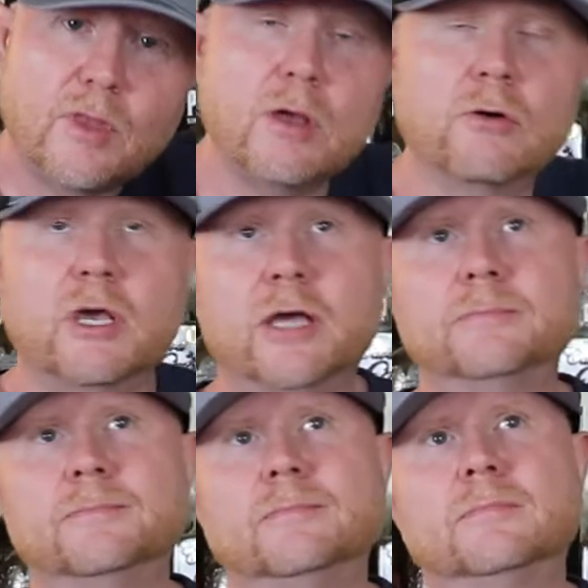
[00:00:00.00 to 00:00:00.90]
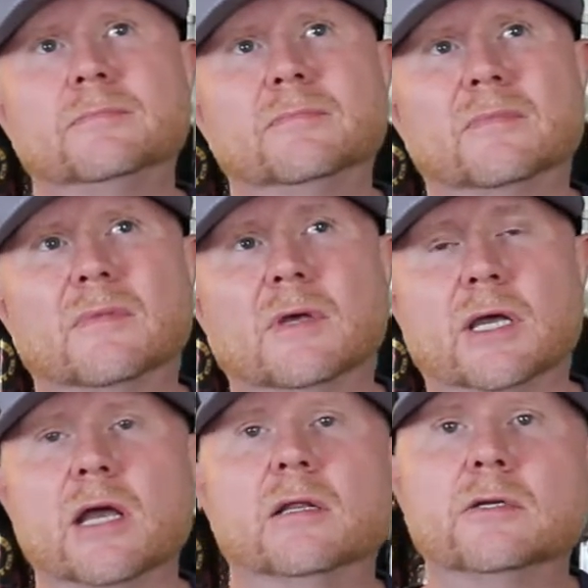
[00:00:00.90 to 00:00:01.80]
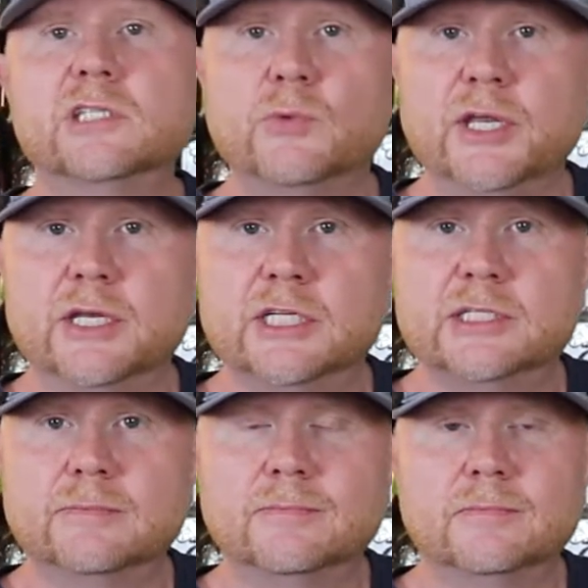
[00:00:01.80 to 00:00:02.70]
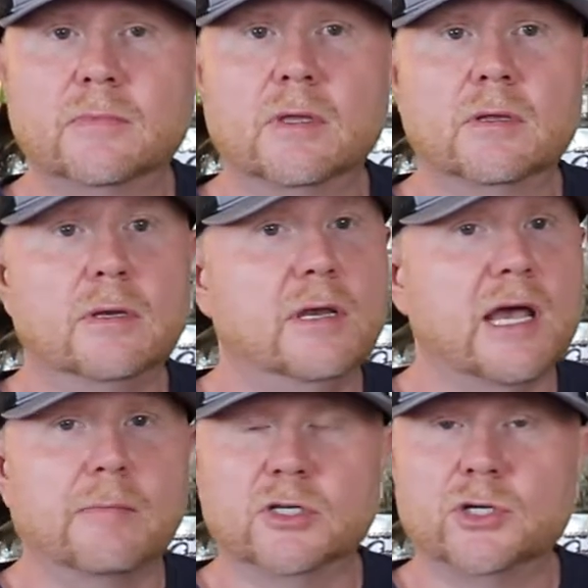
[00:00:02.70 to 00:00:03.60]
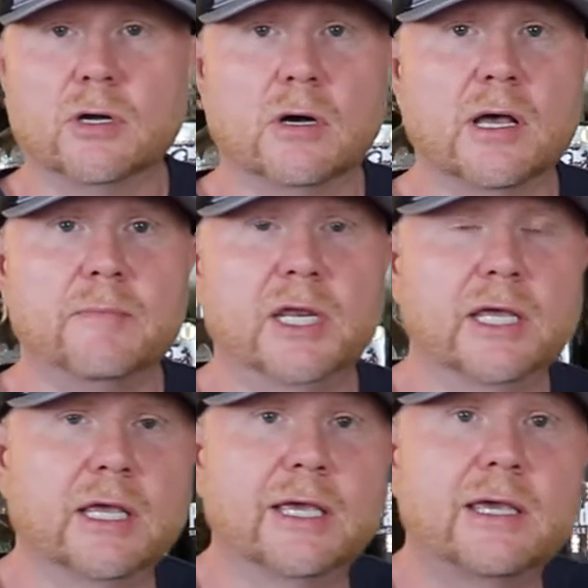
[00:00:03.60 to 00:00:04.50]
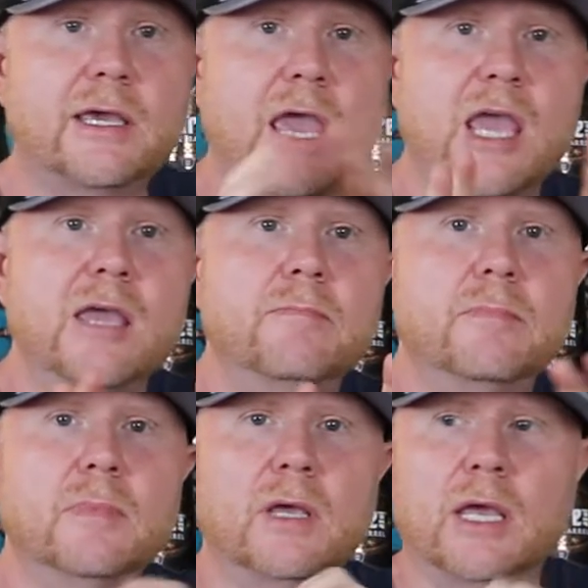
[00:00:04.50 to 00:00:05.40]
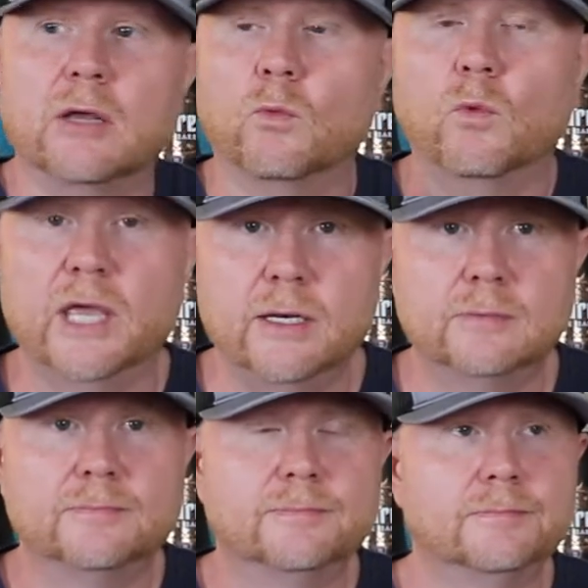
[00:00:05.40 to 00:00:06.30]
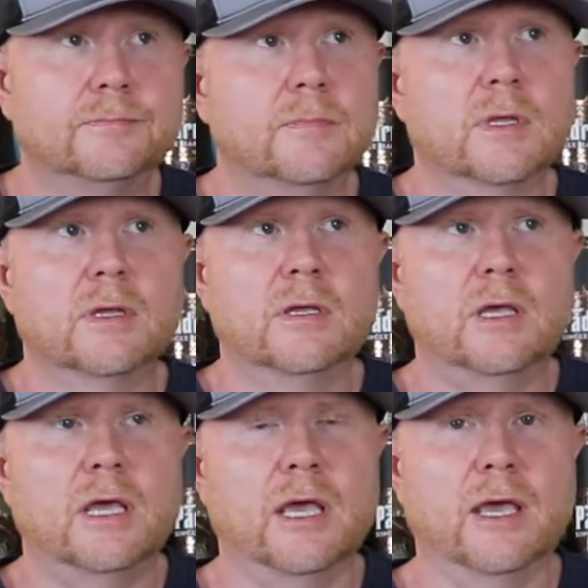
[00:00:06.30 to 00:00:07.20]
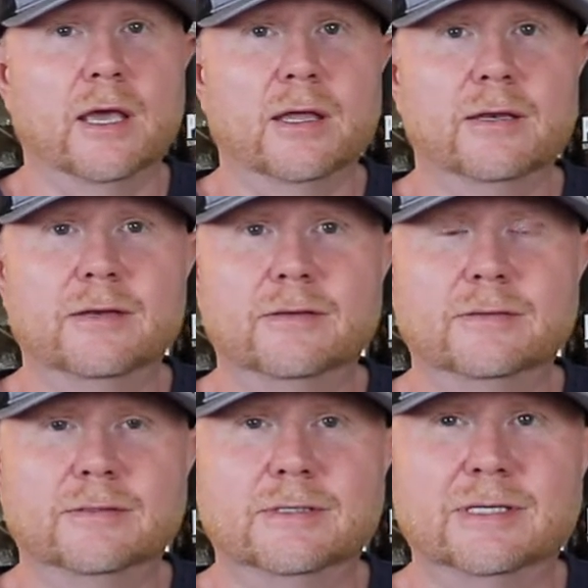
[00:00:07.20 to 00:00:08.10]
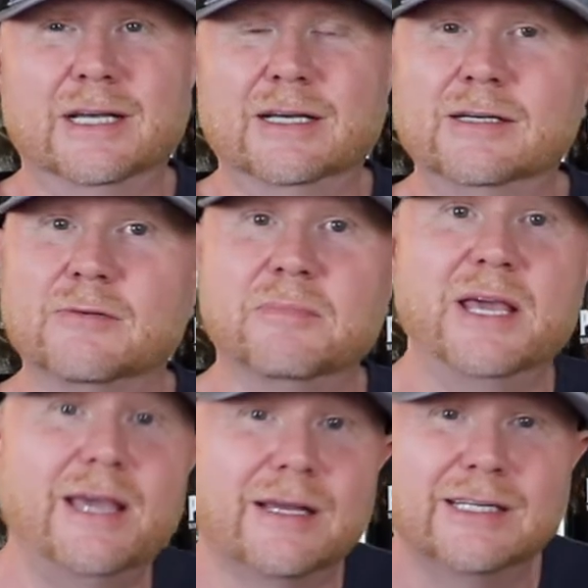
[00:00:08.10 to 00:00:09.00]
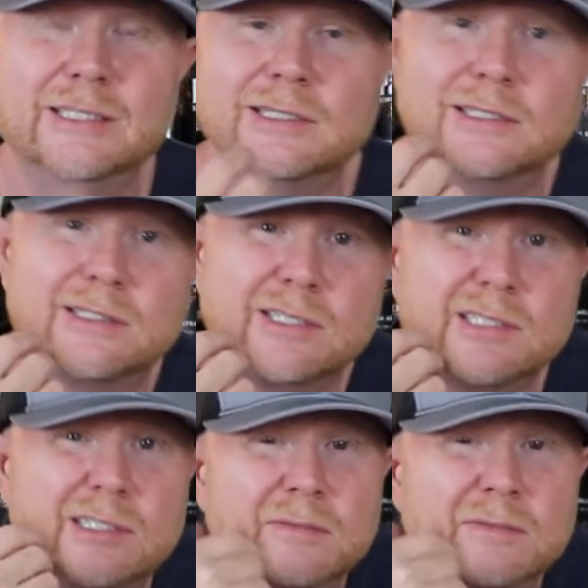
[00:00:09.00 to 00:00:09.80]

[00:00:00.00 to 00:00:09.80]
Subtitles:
Okay, I got a little sweetness, not much at all. I mean, it came and it went, and oh man, it's just